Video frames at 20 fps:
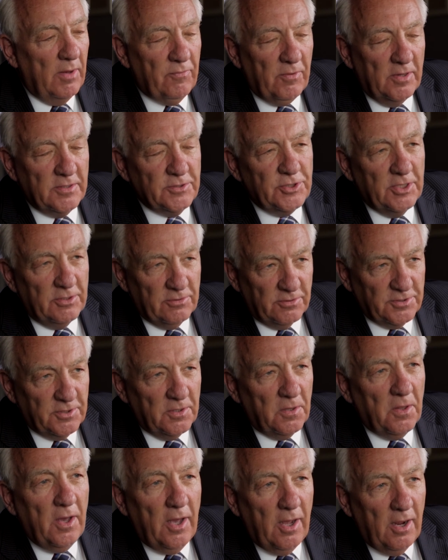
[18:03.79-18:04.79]
friend General
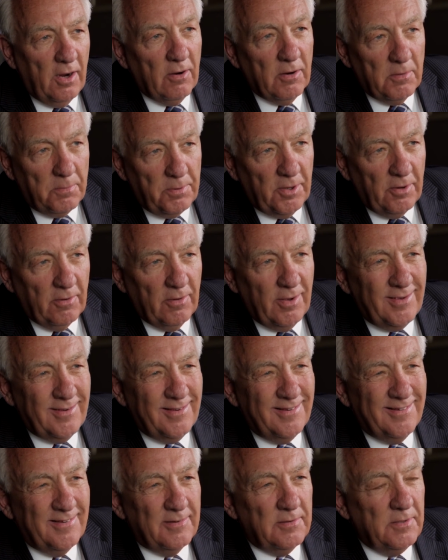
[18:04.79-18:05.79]
Dallaire
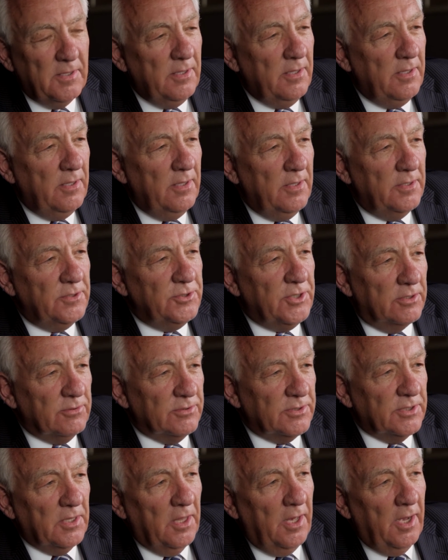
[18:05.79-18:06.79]
appearing
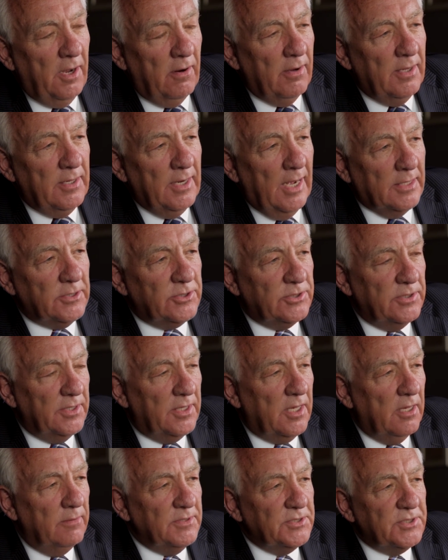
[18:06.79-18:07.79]
General Dallaire had actually
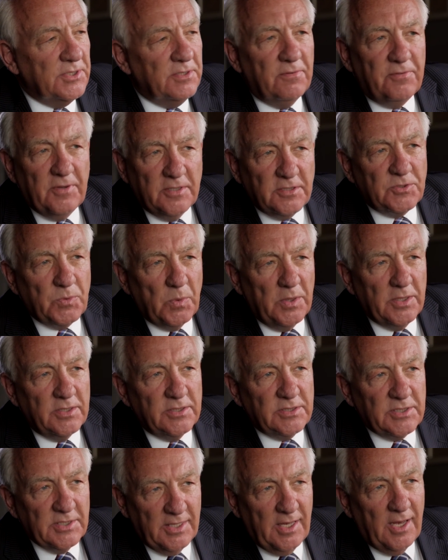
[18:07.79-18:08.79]
come as a defense
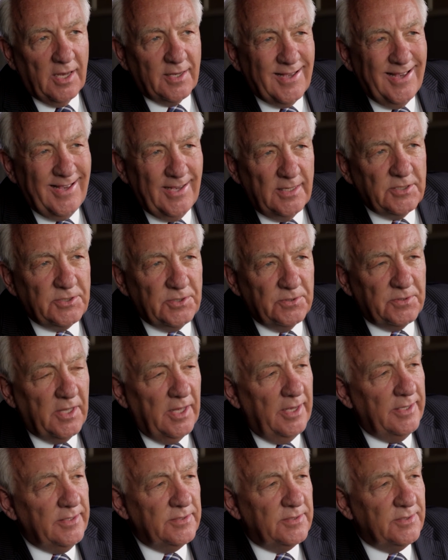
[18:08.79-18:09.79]
witness in the Akayesu
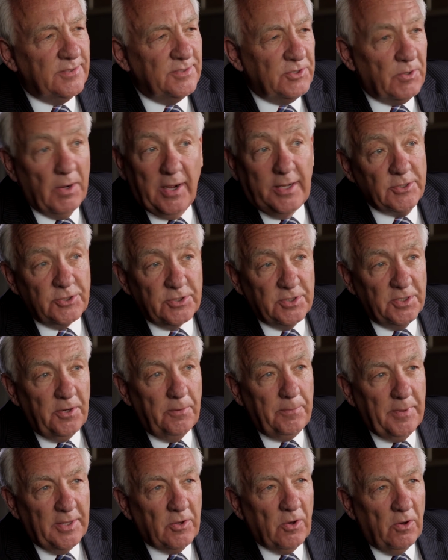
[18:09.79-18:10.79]
case. Strange that
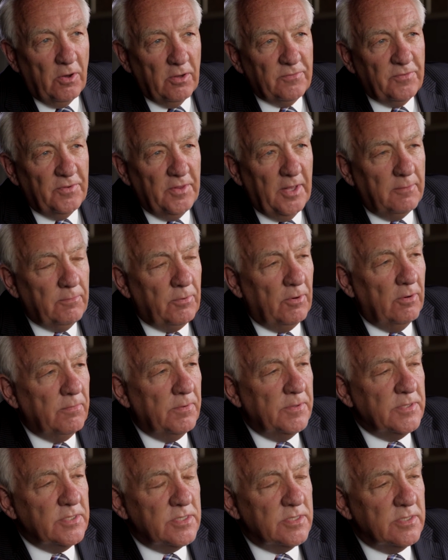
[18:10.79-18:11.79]
he'd be called for that
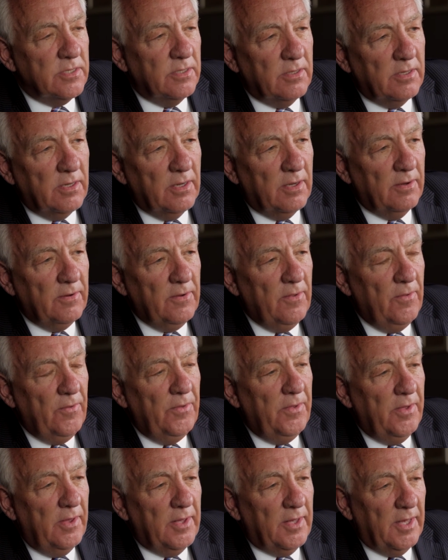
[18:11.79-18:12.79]
purpose, and uh,
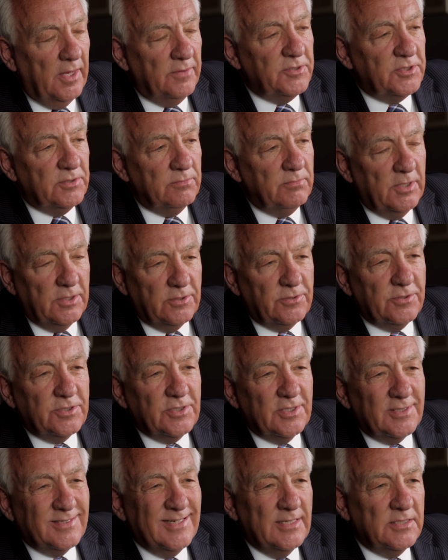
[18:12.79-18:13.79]
he gave some
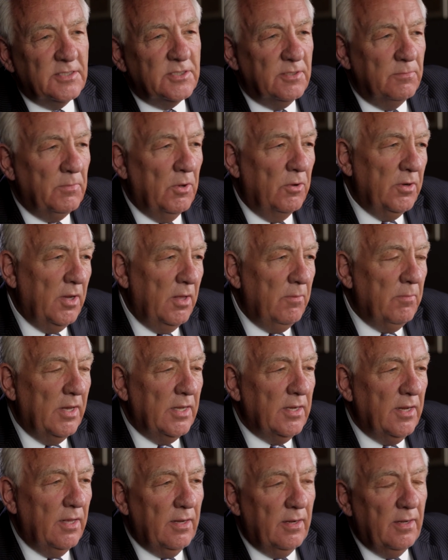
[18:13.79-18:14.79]
interesting testimony,
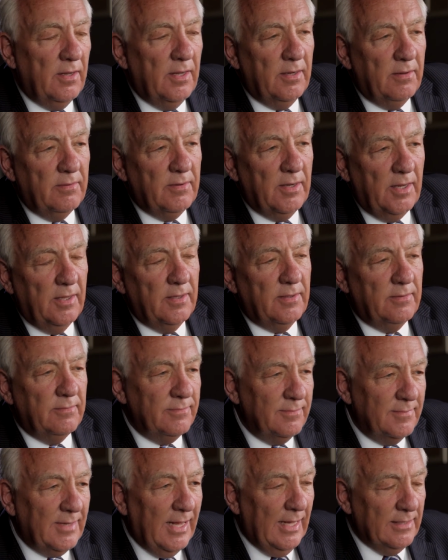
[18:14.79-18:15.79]
but it, it, it,
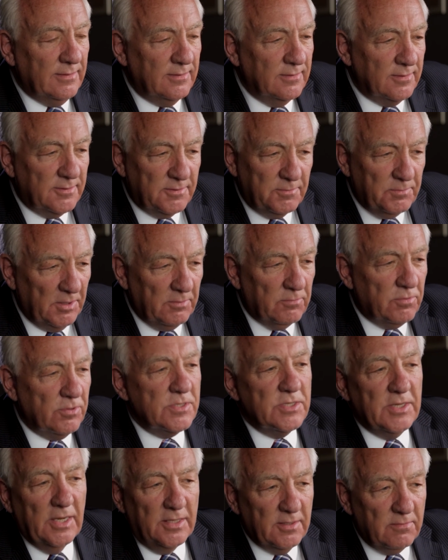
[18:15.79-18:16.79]
hadn't been
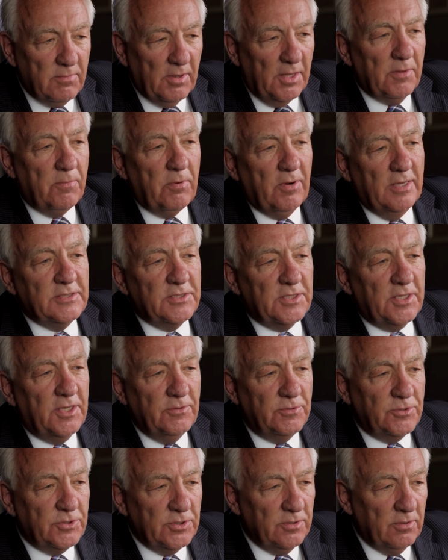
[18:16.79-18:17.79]
presented by the
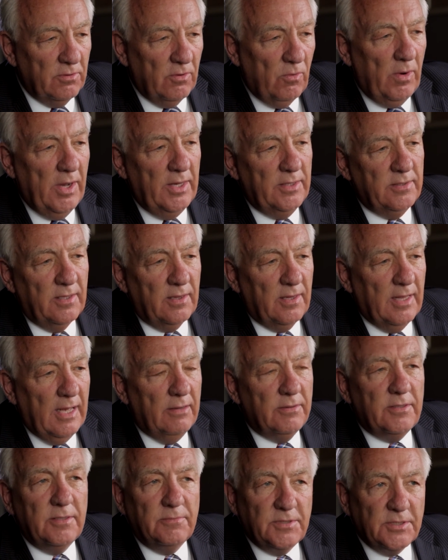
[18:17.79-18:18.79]
prosecution in a way that
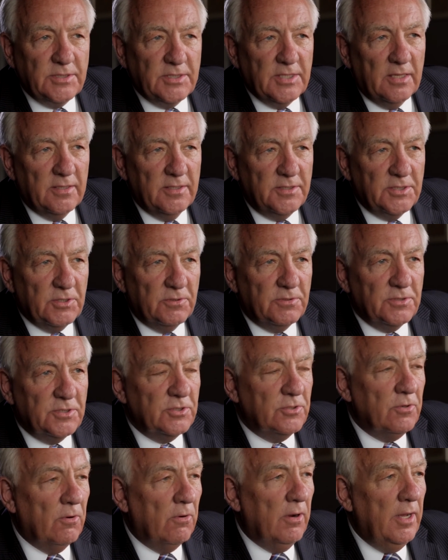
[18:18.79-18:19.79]
allowed him to tell his whole
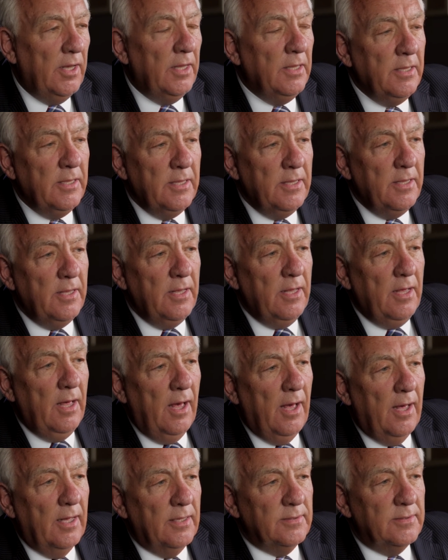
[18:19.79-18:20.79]
story.
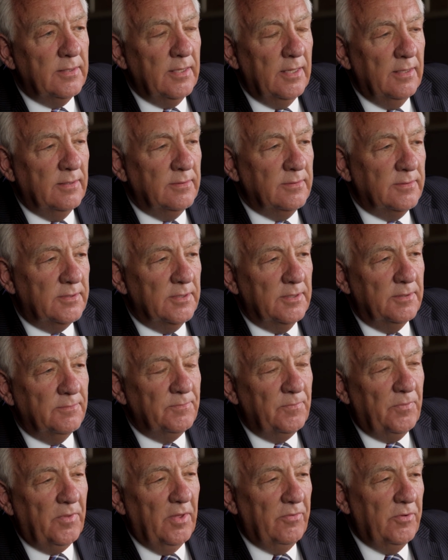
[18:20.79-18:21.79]
And, and um,
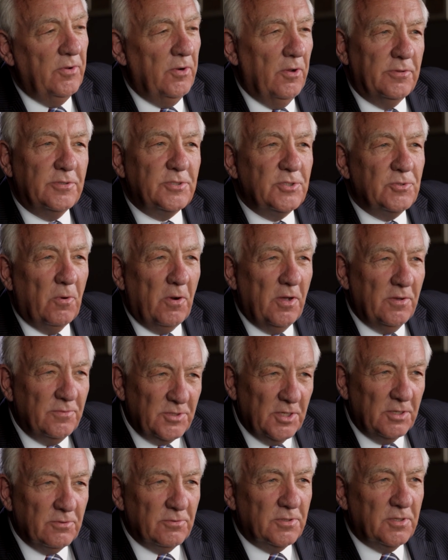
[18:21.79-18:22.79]
if you know the story of
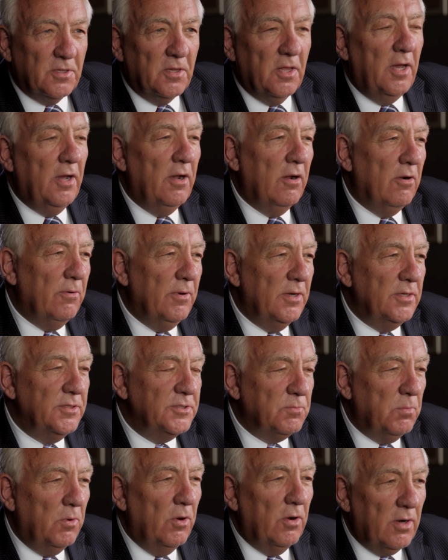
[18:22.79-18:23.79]
General Dallaire, read
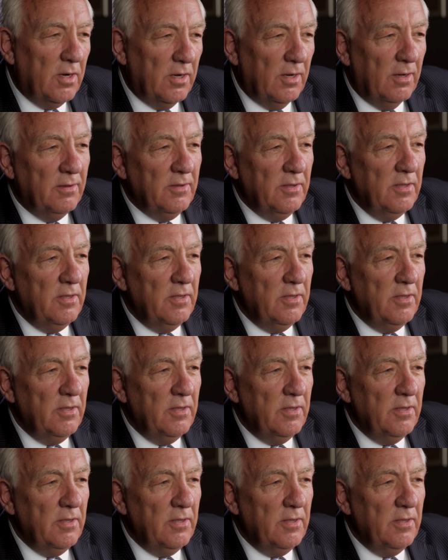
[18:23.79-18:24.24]
his book, uh,